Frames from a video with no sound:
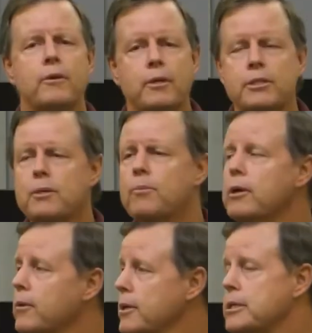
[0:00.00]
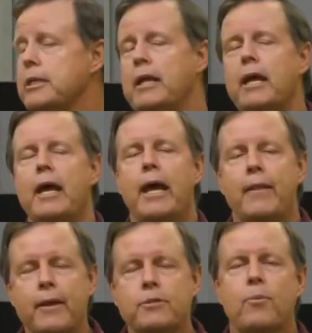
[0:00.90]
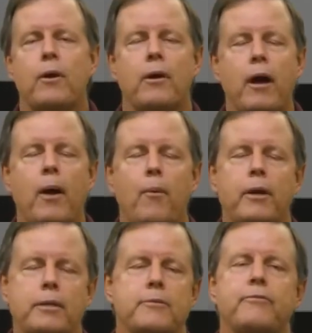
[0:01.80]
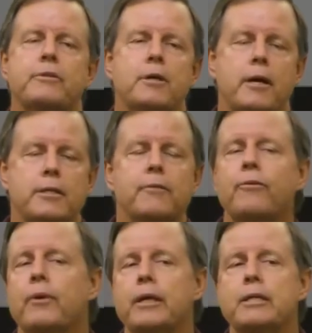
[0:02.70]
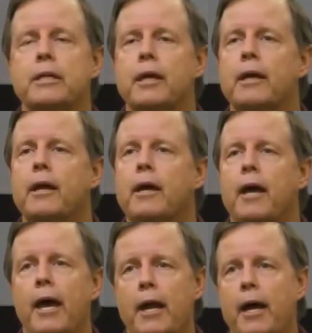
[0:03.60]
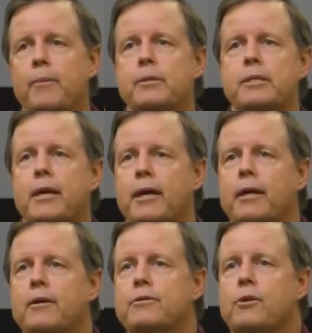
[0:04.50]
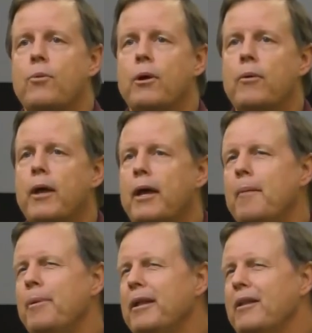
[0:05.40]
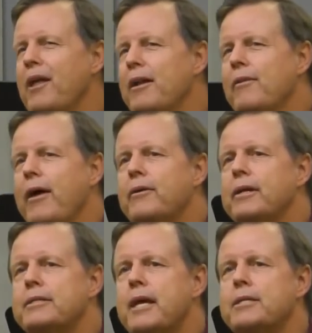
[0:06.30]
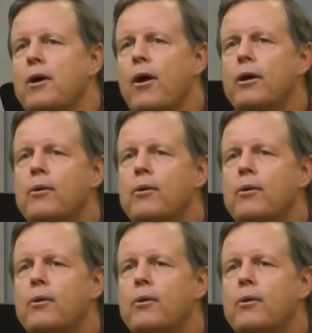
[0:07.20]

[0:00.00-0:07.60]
Christian. We're Christian." And that's where I want to differentiate. And I would say, here's a quote, but a lot of Latter-day Saints aren't